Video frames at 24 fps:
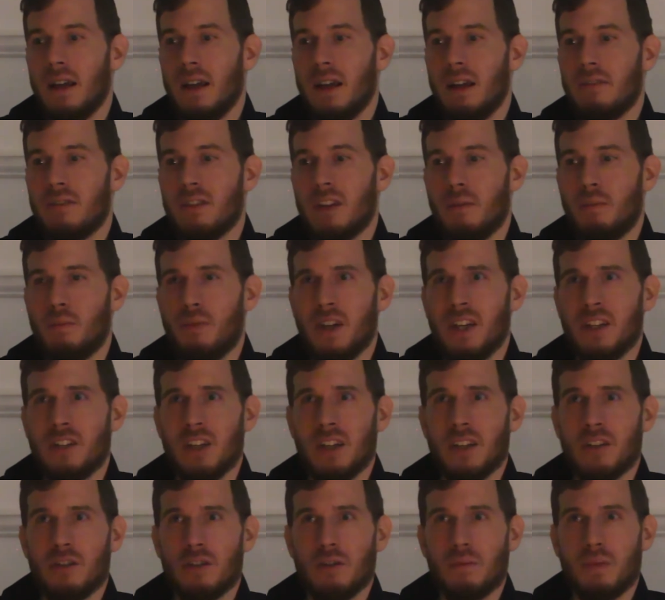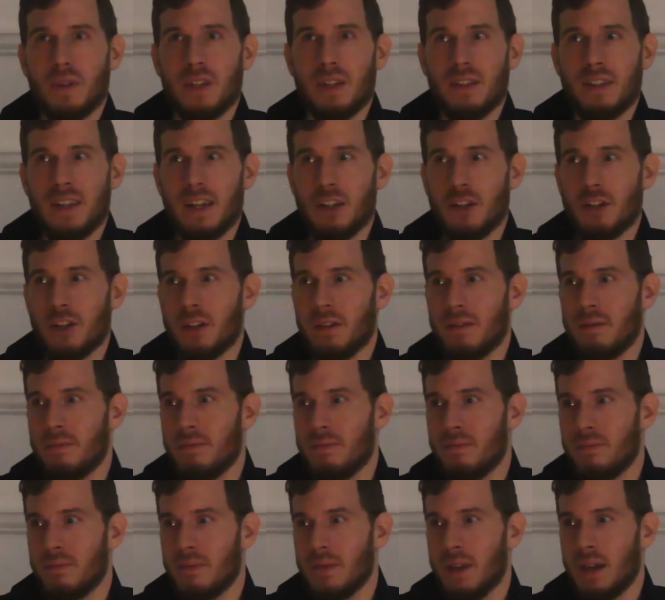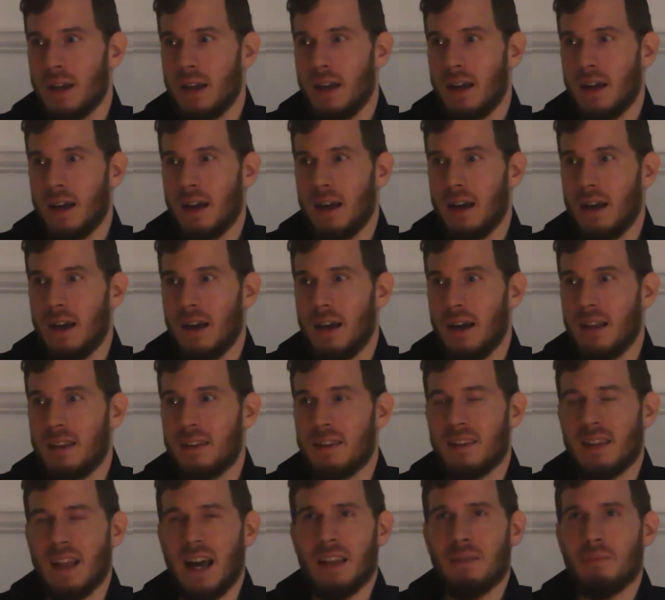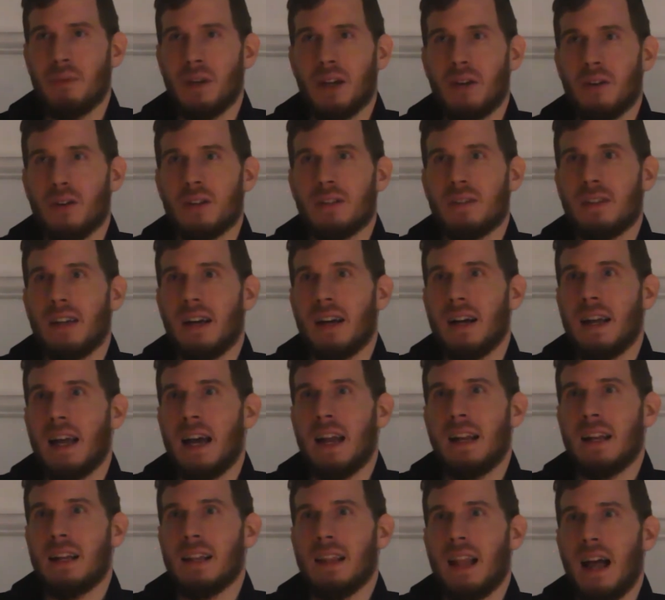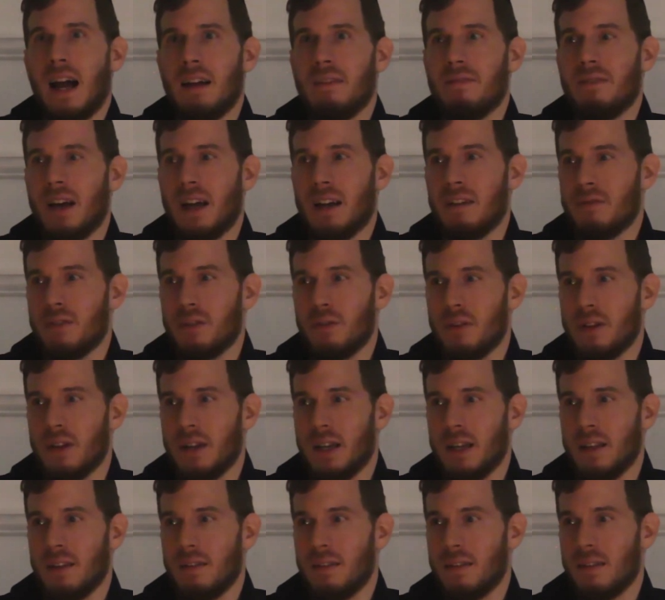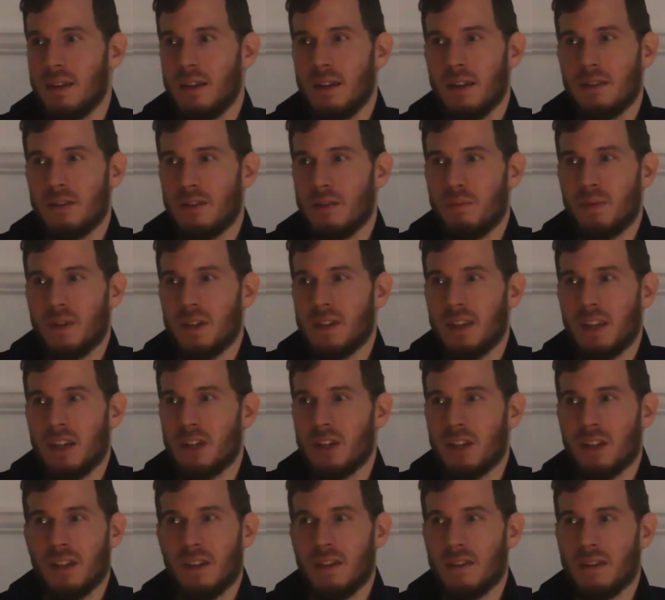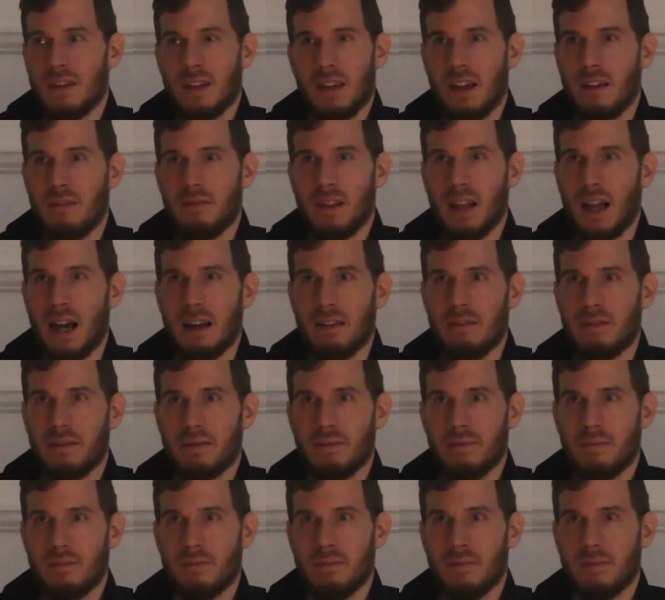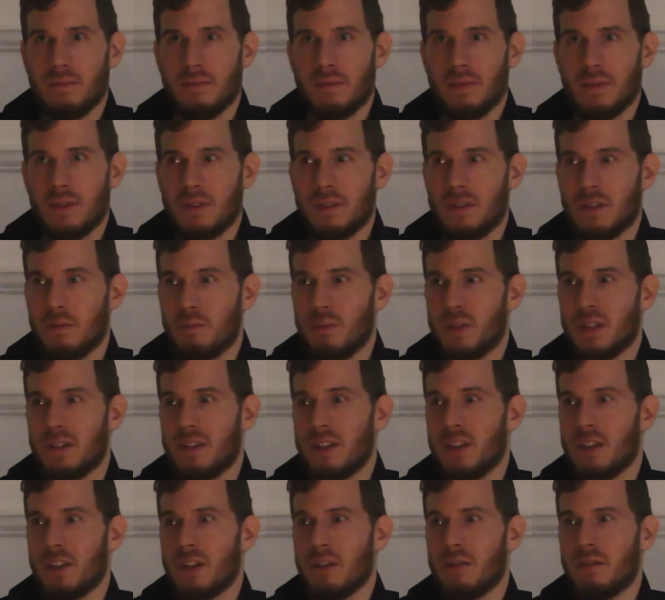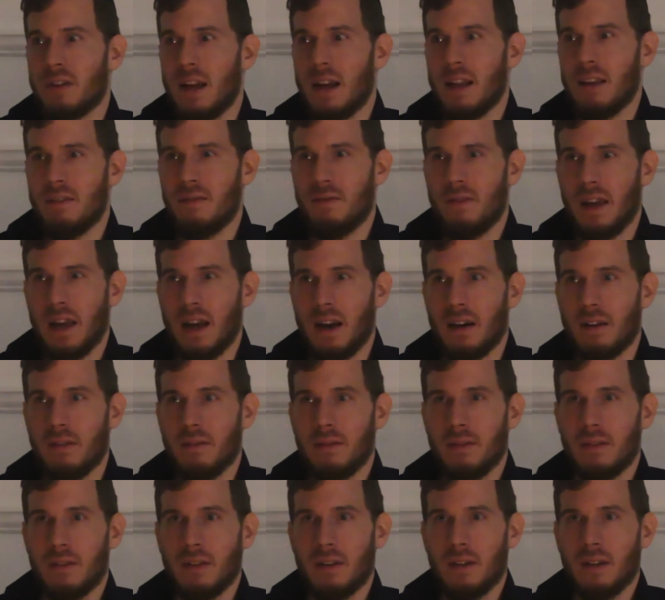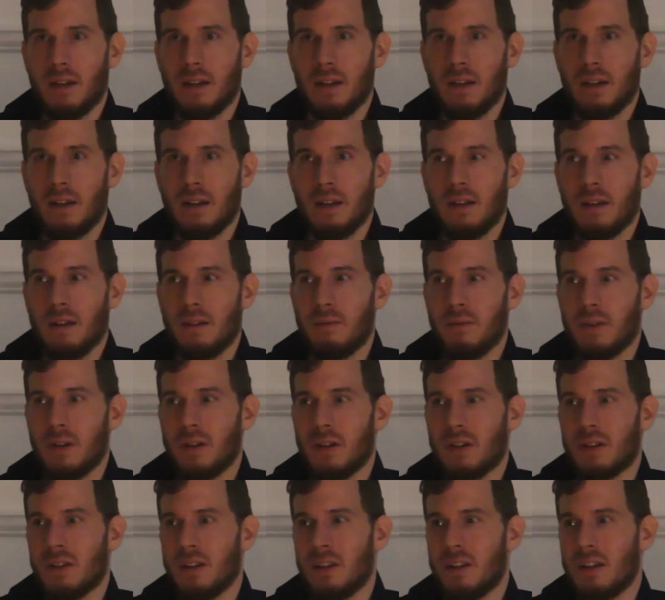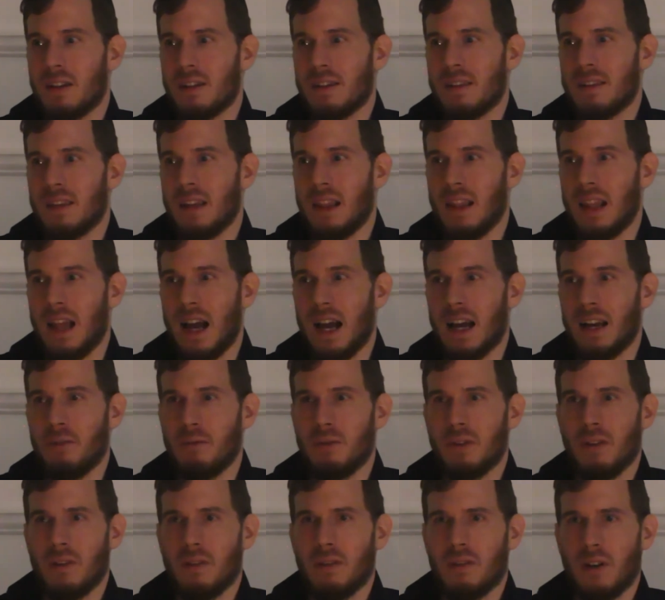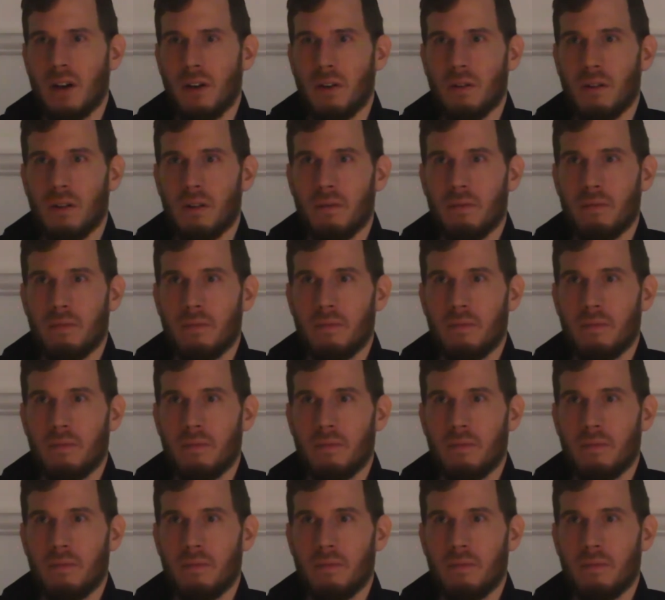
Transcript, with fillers: If they're preaching superstition, it's not because they're getting life out of doing it. Superstition doesn't give life. Superstition creates fear because it doesn't align with the soul.